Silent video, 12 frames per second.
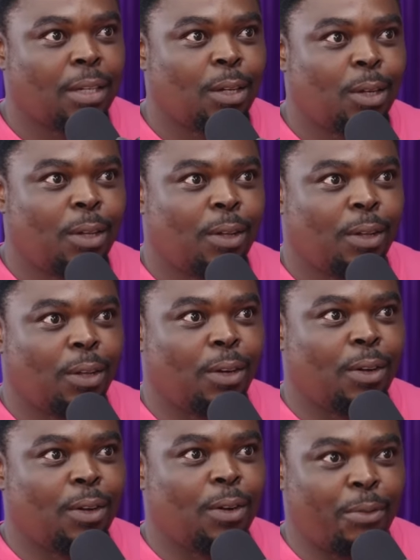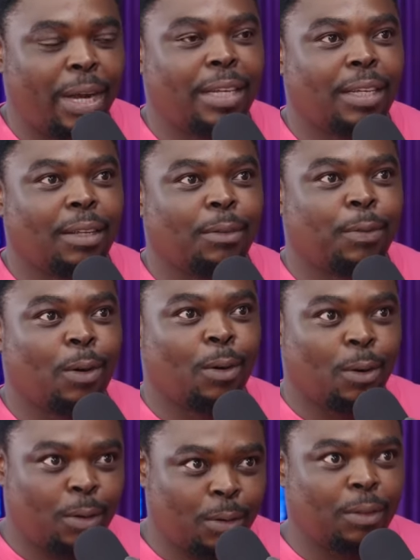you know, already
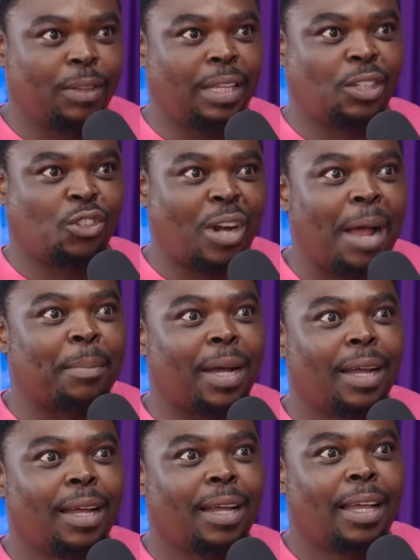for this drama.